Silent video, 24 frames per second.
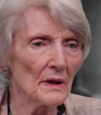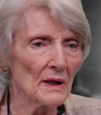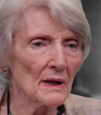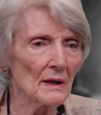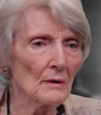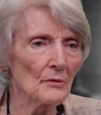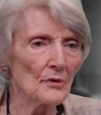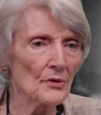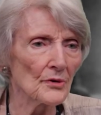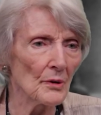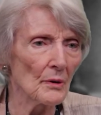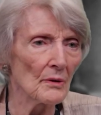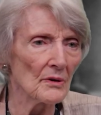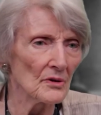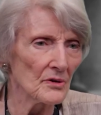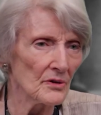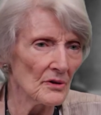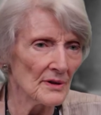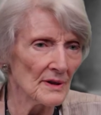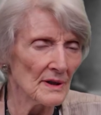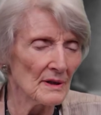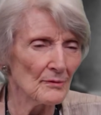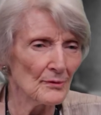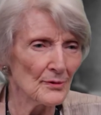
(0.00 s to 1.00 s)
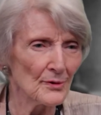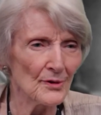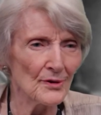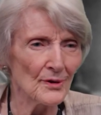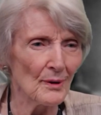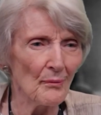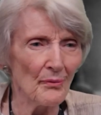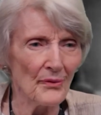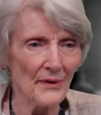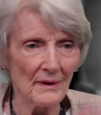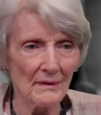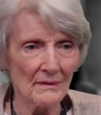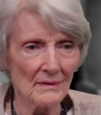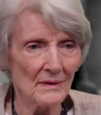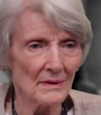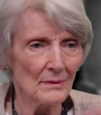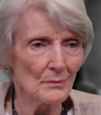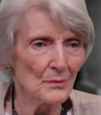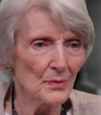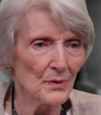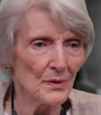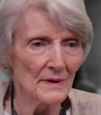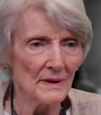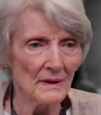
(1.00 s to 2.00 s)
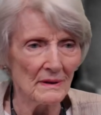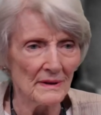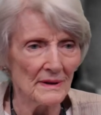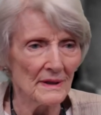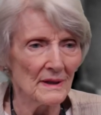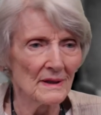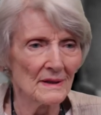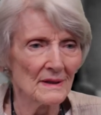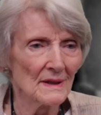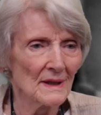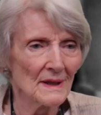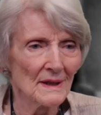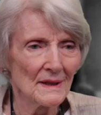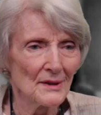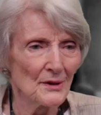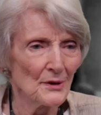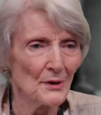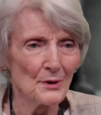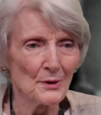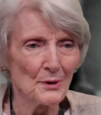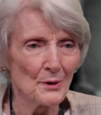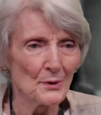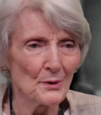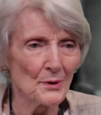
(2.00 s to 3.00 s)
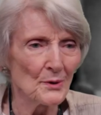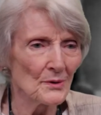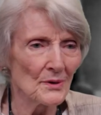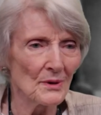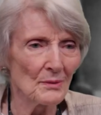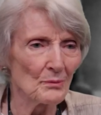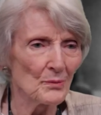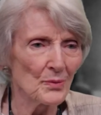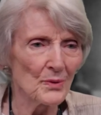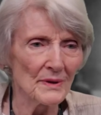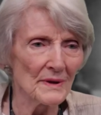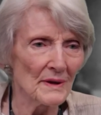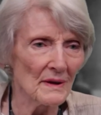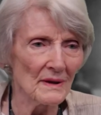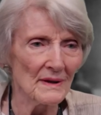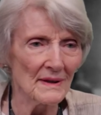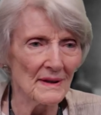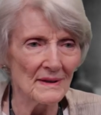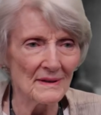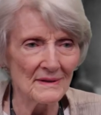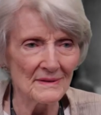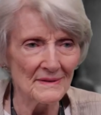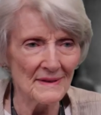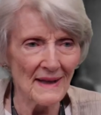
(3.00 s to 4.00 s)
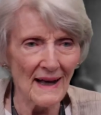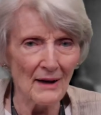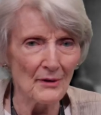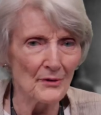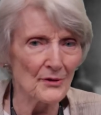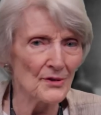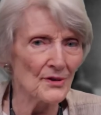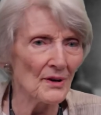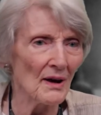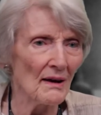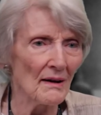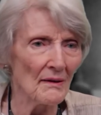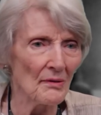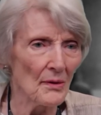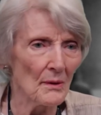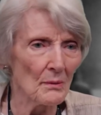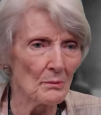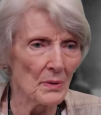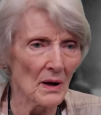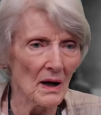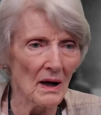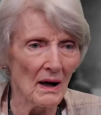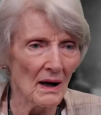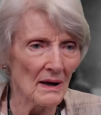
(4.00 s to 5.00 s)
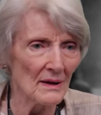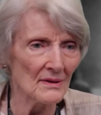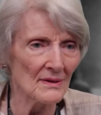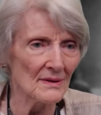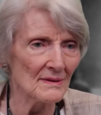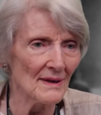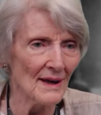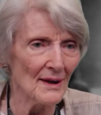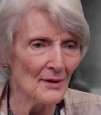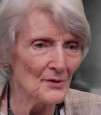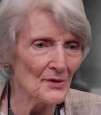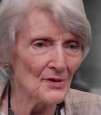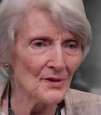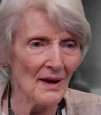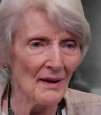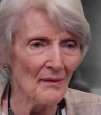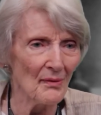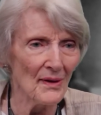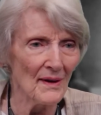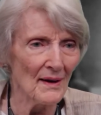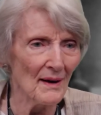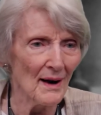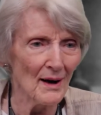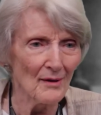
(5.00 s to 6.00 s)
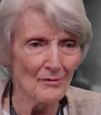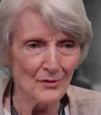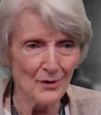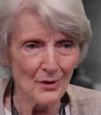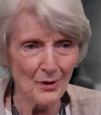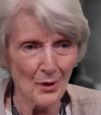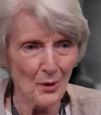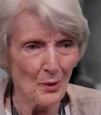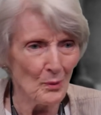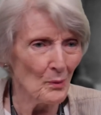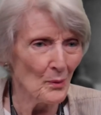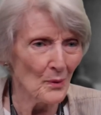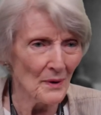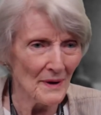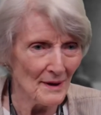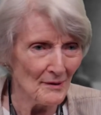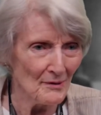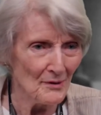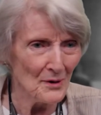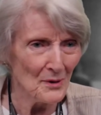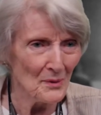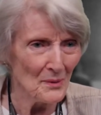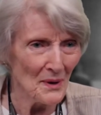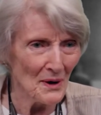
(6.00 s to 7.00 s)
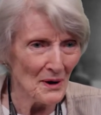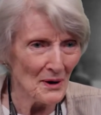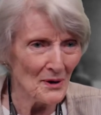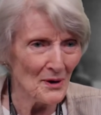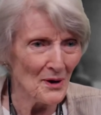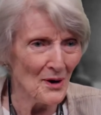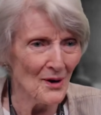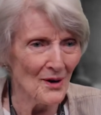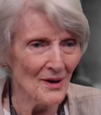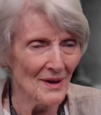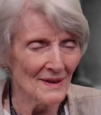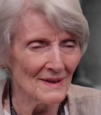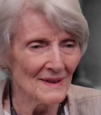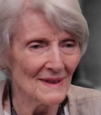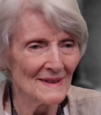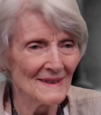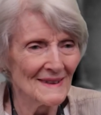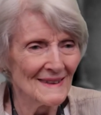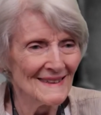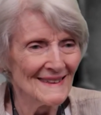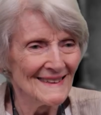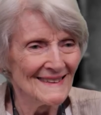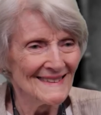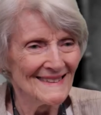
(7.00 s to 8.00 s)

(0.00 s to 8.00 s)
He was always looking for something completely new, completely outside the box, outside the envelope, whatever you want to call it. Right.